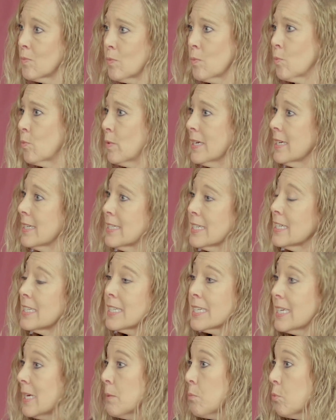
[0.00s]
we intend to
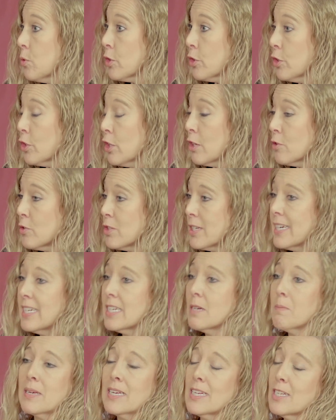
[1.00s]
keep where Goodloe
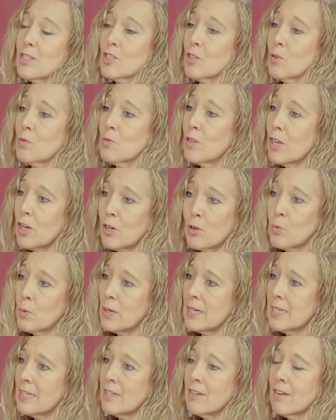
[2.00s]
Stadium is, so no, we
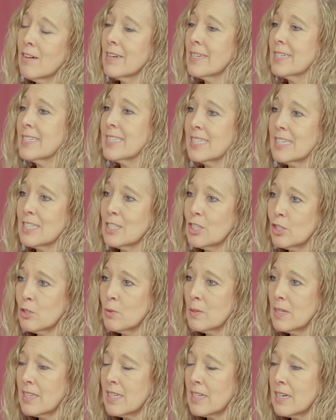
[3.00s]
did not intend to do
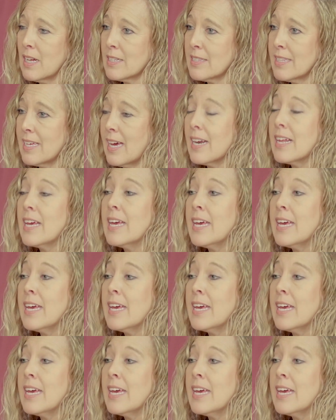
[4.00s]
anything like that.